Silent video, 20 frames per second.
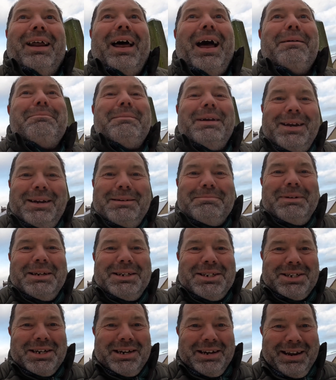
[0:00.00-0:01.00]
I'm eating my
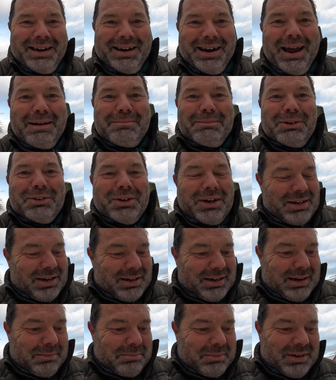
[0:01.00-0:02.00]
tea and I'm looking
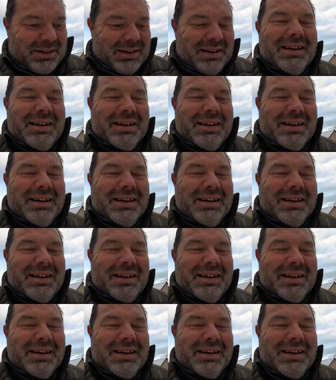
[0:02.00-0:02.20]
at him